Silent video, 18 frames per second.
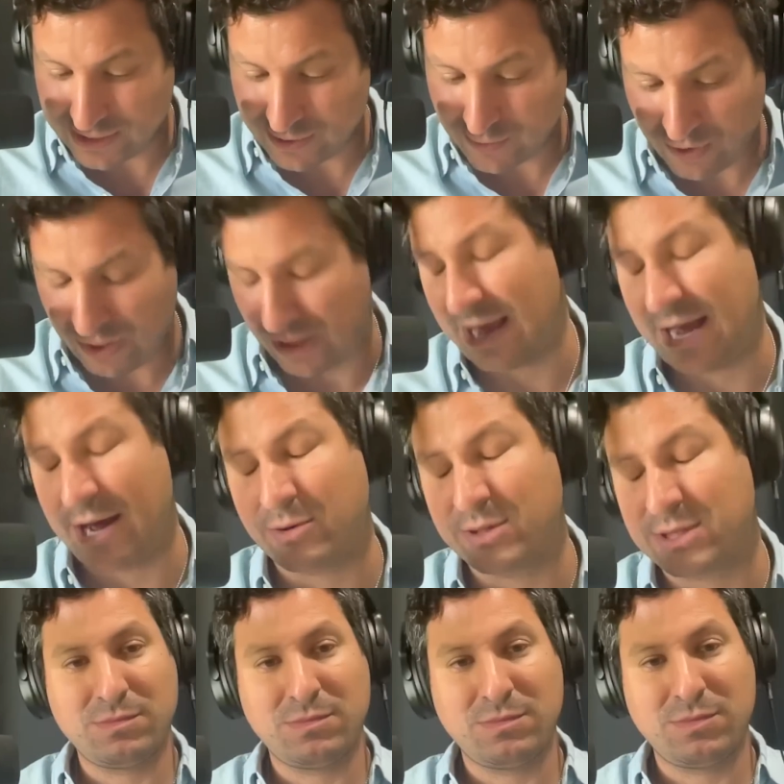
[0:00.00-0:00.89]

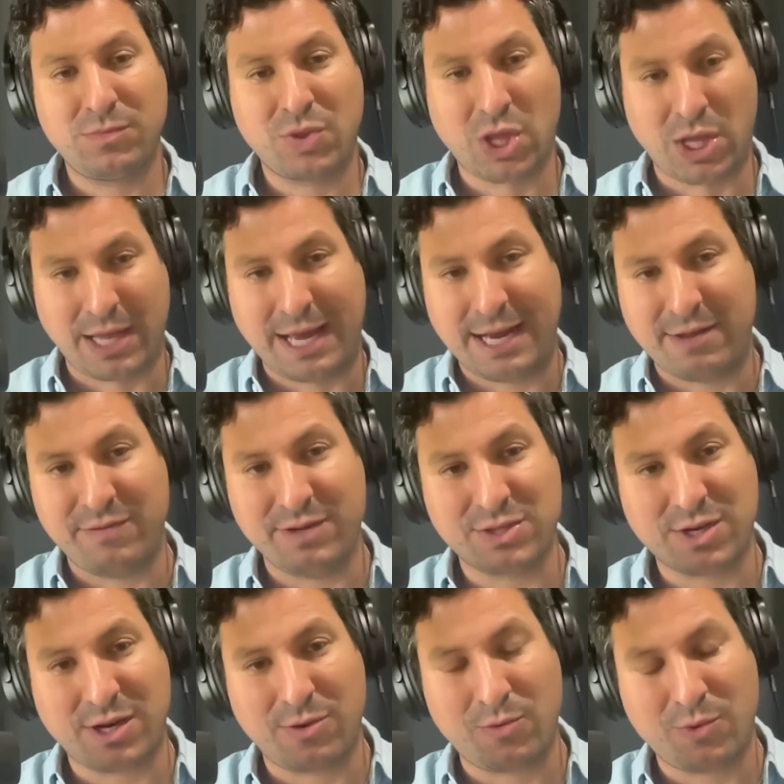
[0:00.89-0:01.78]
without the land of
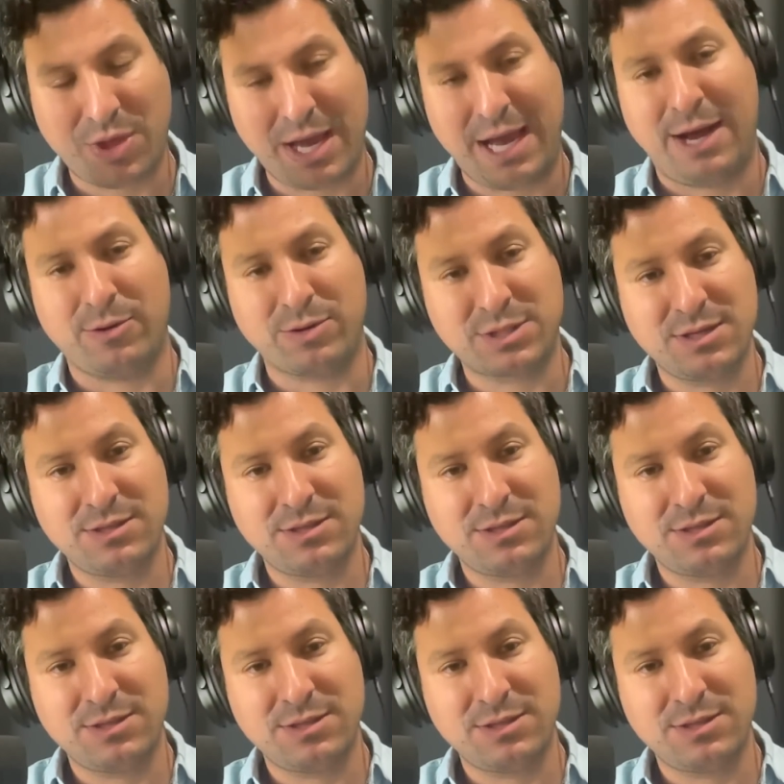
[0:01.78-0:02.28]
Israel, without